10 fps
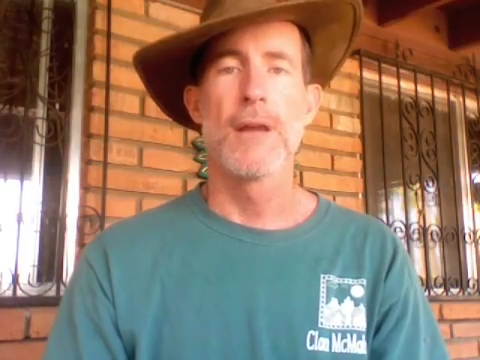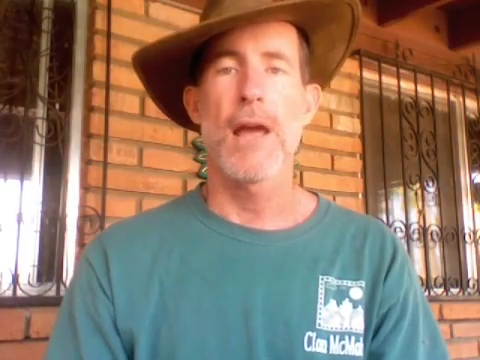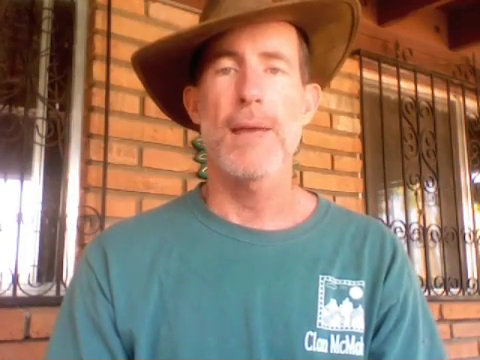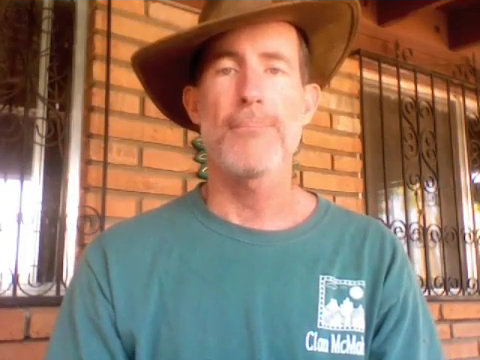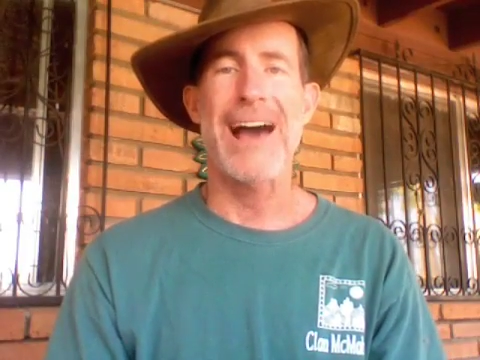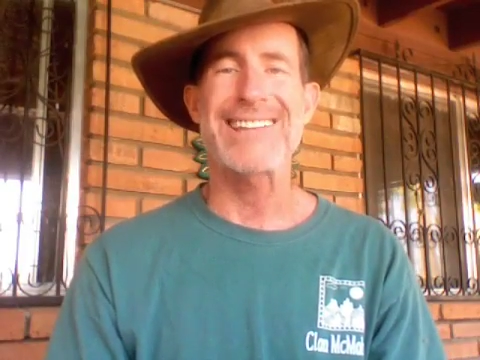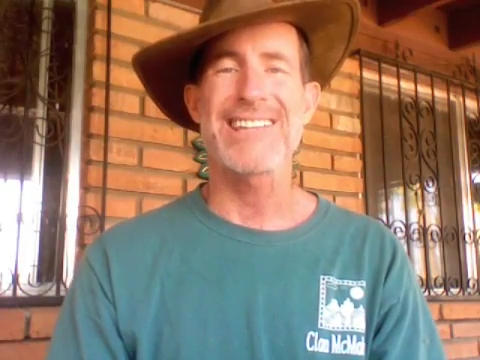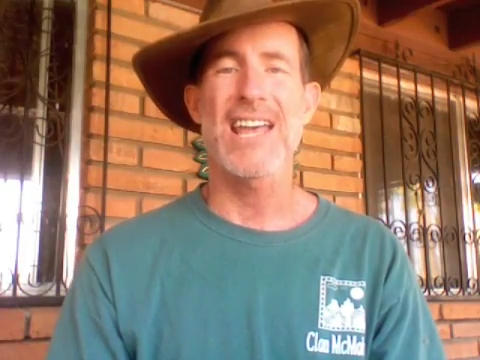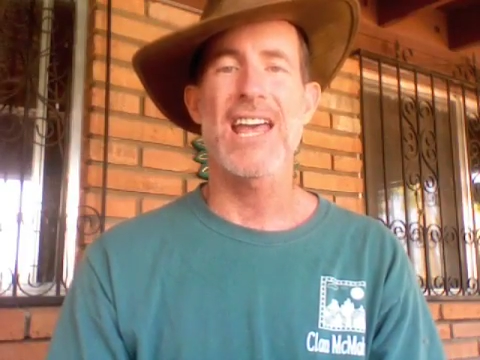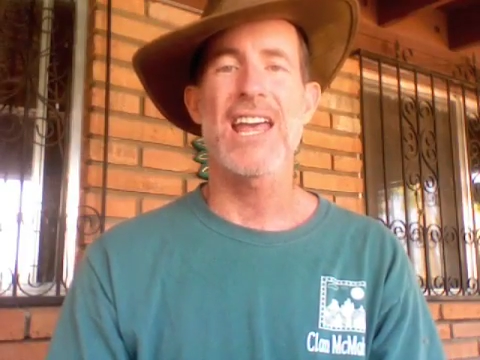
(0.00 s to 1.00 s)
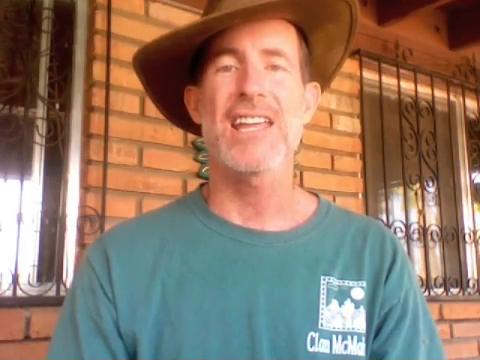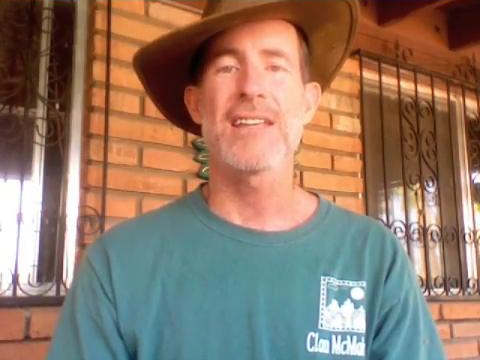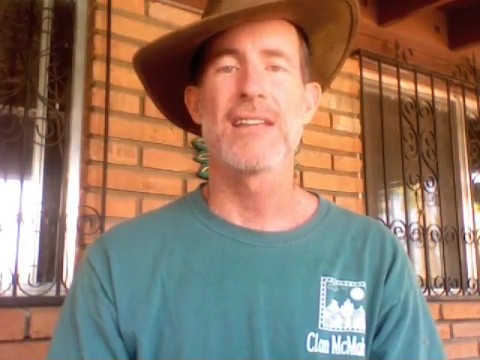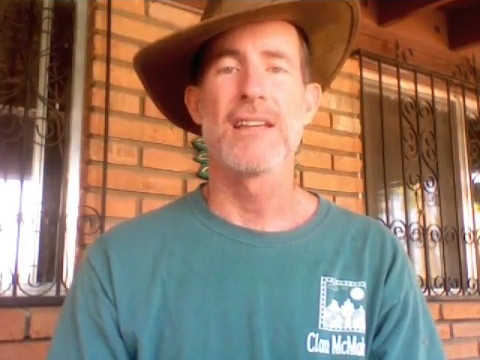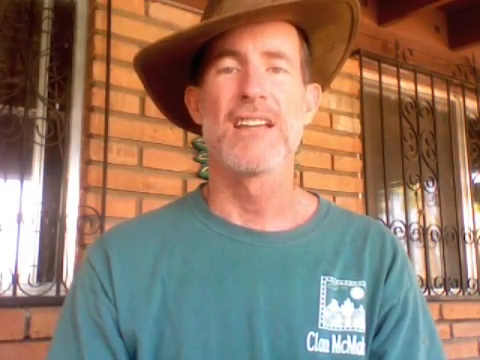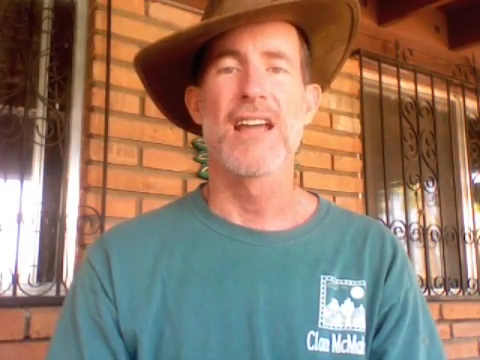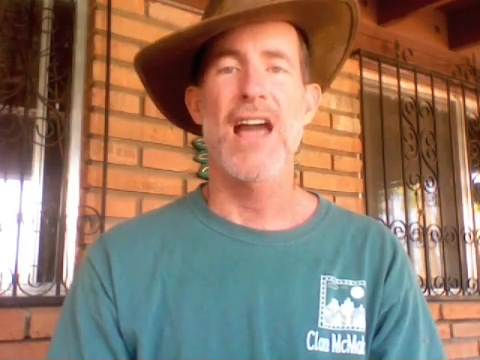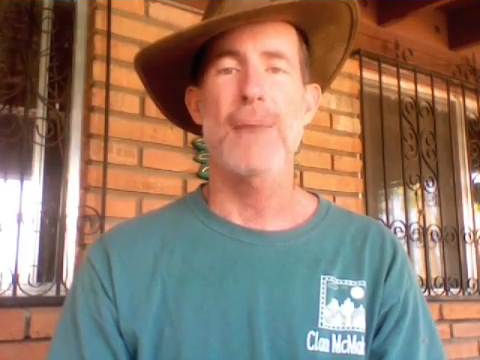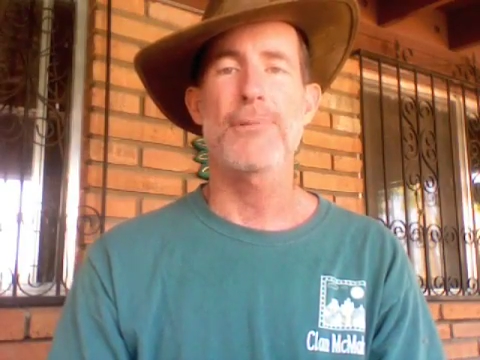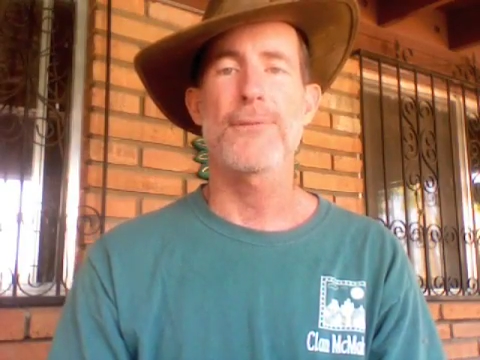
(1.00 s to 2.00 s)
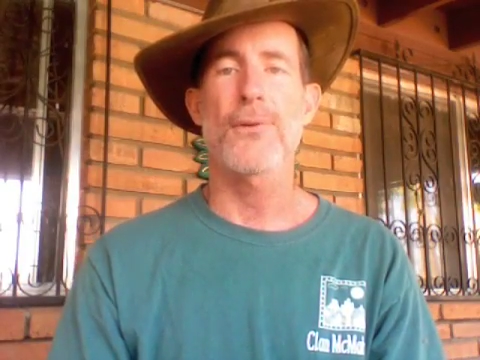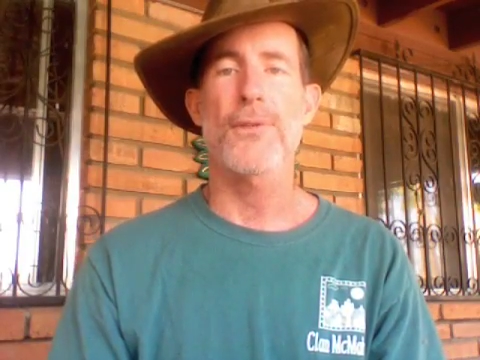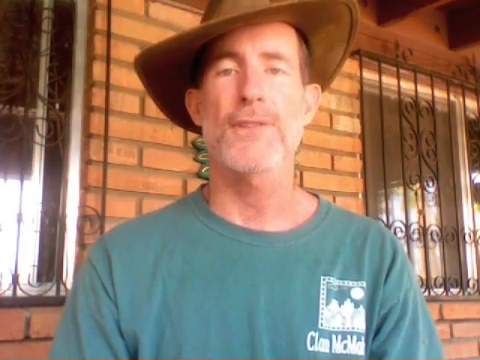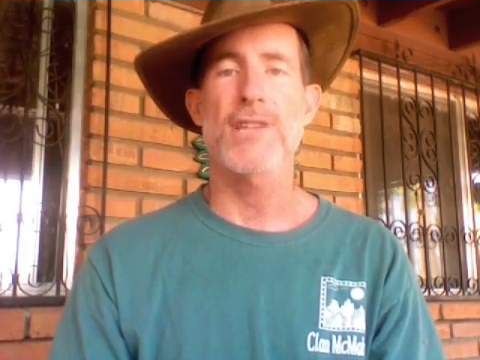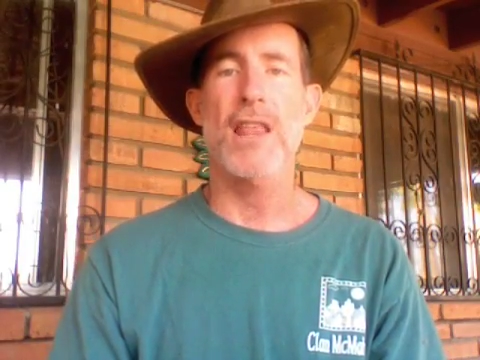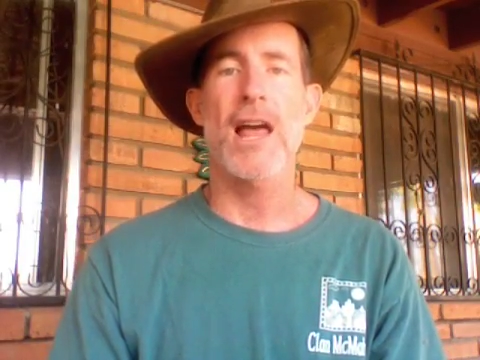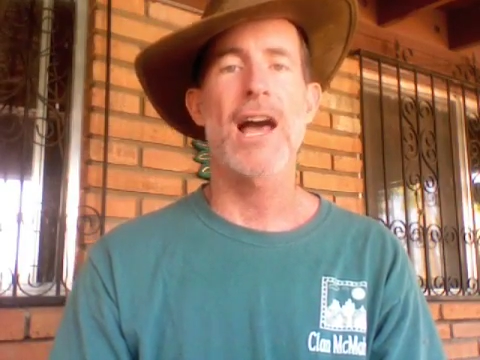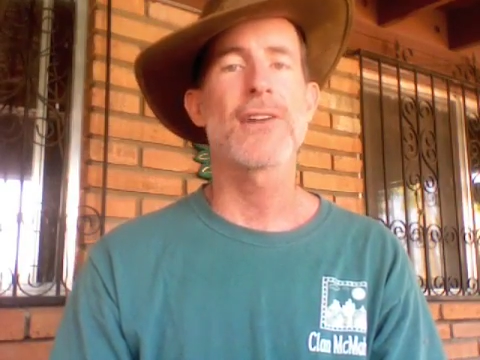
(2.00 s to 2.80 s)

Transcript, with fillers: Hey, Pate. Happy 4th of July.